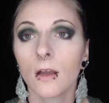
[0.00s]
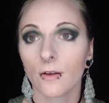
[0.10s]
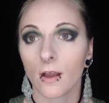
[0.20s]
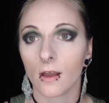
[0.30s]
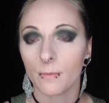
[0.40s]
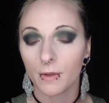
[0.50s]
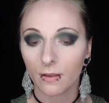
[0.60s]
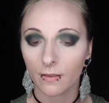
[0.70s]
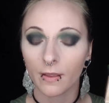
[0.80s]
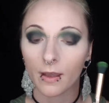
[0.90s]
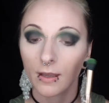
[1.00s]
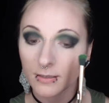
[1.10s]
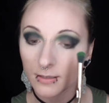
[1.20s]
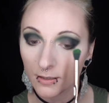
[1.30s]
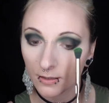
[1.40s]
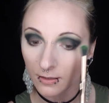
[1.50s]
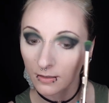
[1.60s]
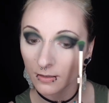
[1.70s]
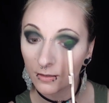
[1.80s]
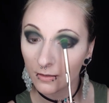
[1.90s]
Grab that
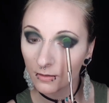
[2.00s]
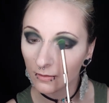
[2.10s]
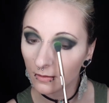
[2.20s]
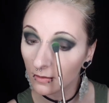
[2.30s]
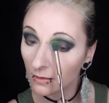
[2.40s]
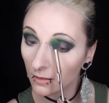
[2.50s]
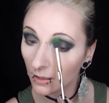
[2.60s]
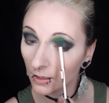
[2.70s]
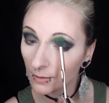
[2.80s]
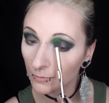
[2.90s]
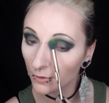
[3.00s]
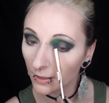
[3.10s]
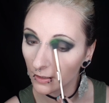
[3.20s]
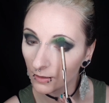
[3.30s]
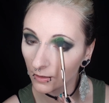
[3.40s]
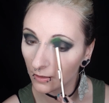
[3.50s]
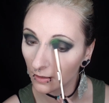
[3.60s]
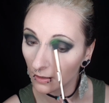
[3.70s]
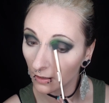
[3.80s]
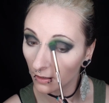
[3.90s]
lime green
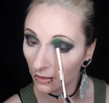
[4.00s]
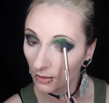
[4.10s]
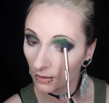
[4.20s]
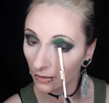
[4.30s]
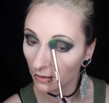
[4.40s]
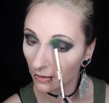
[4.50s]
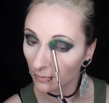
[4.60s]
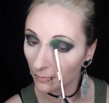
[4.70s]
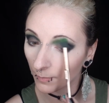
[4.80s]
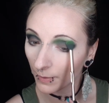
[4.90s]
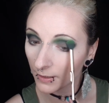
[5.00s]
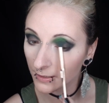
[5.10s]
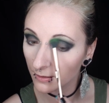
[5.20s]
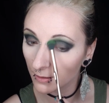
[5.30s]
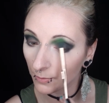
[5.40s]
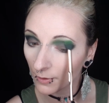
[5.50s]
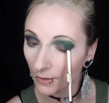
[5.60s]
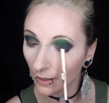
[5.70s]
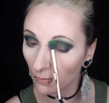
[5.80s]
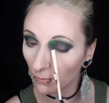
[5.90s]
and basically put
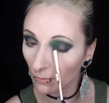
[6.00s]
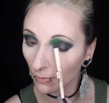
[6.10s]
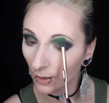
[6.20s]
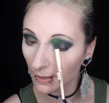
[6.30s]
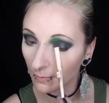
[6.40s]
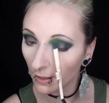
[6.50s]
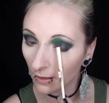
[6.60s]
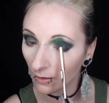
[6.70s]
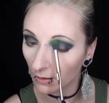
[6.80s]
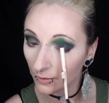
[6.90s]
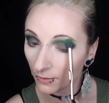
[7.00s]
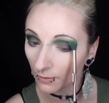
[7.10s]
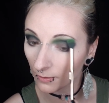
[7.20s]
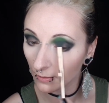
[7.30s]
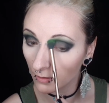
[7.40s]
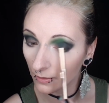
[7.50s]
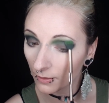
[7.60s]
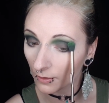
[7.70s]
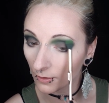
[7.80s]
that right back onto your